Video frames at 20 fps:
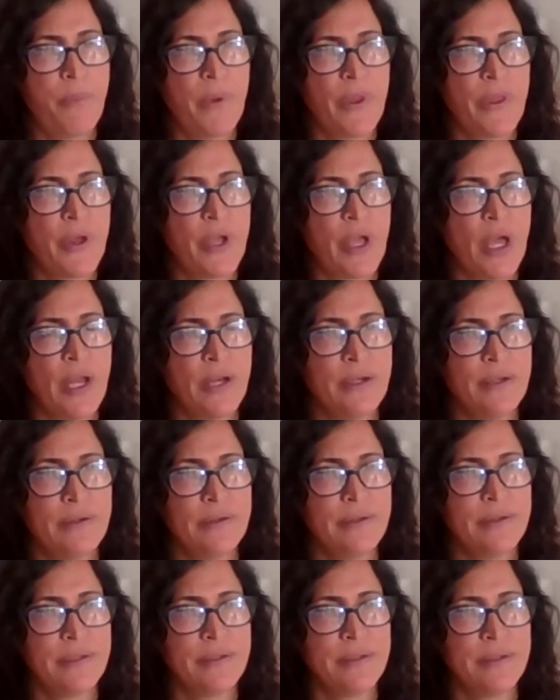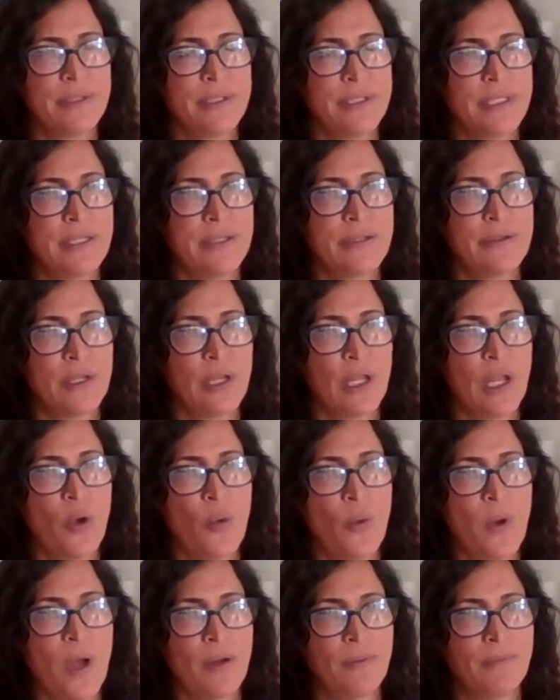The gun didn't
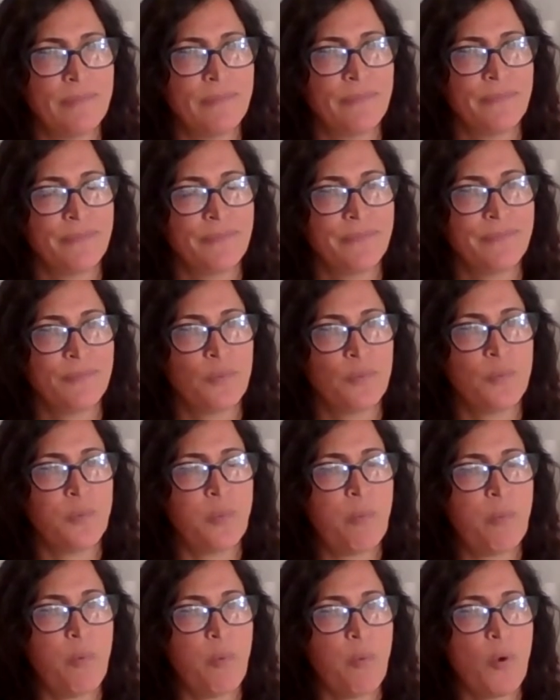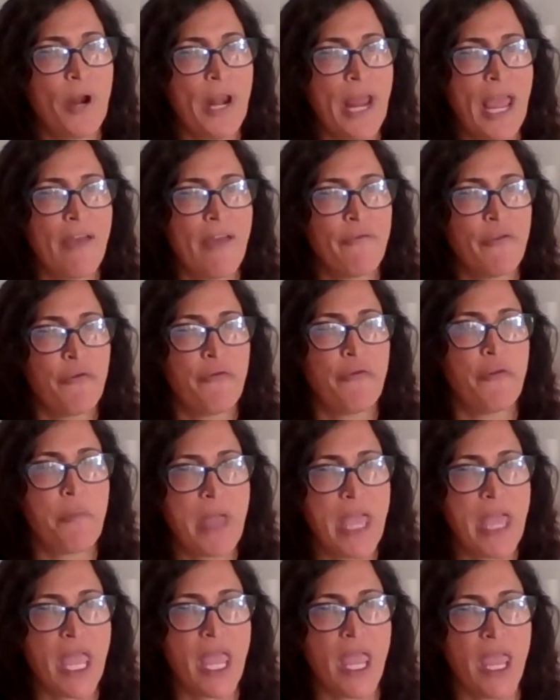lower, what have you for
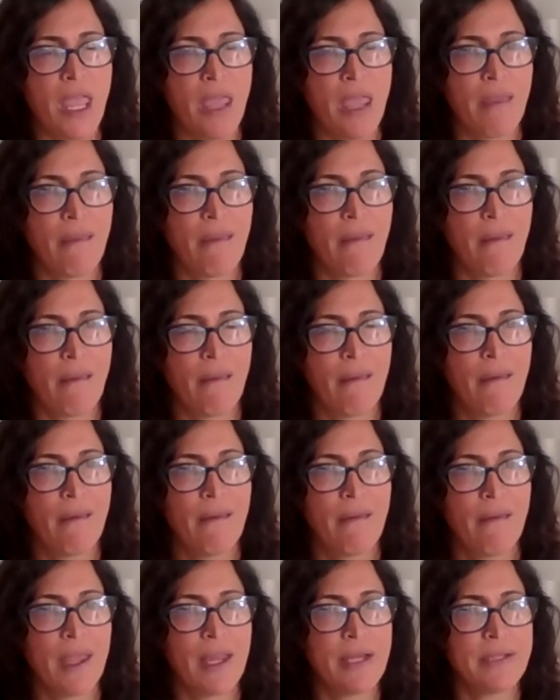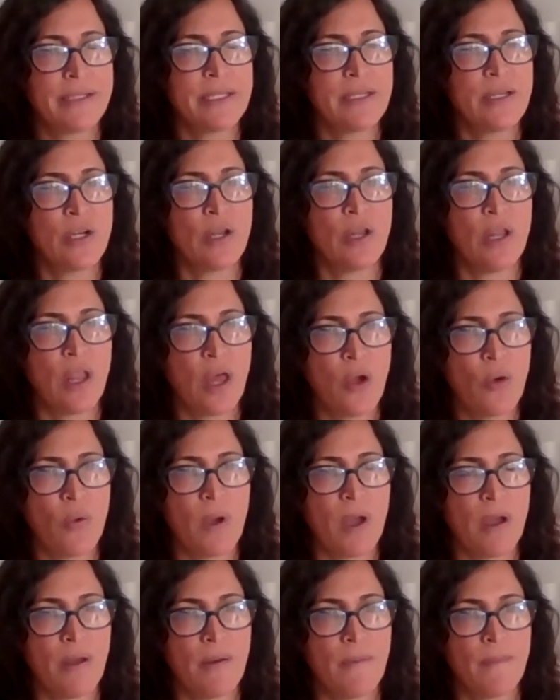me. It didn't
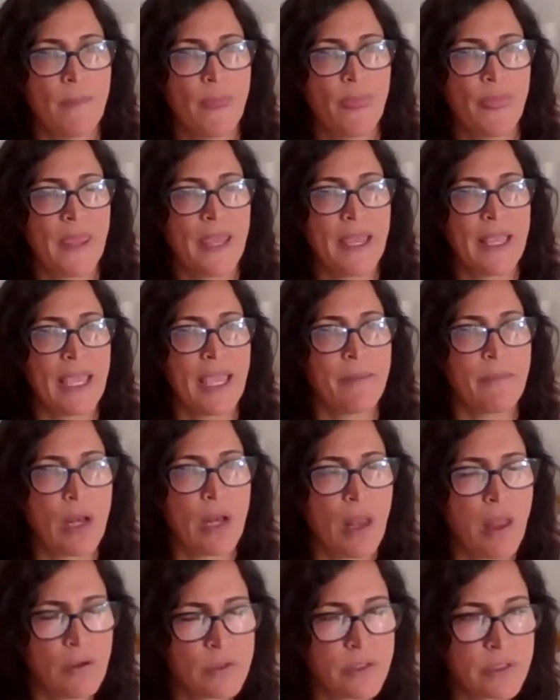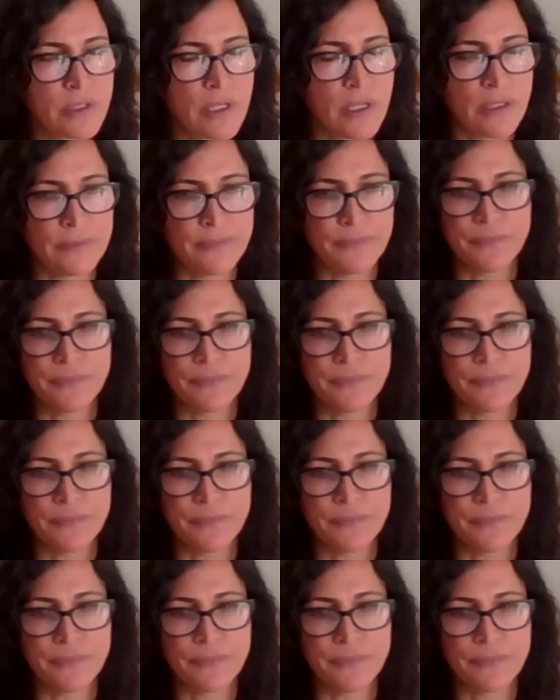lower, it came closer.